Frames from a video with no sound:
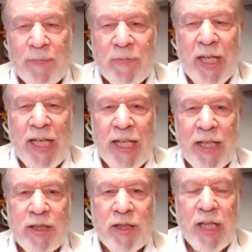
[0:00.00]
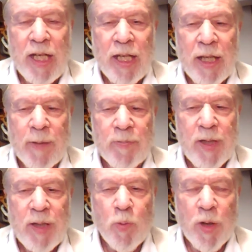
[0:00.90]
and um,
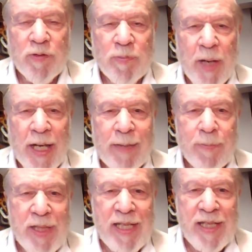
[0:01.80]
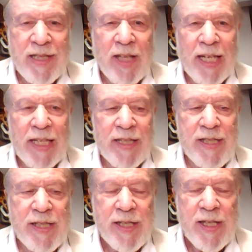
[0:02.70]
one of my business
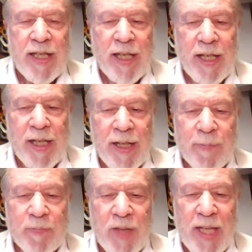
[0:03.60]
clients um,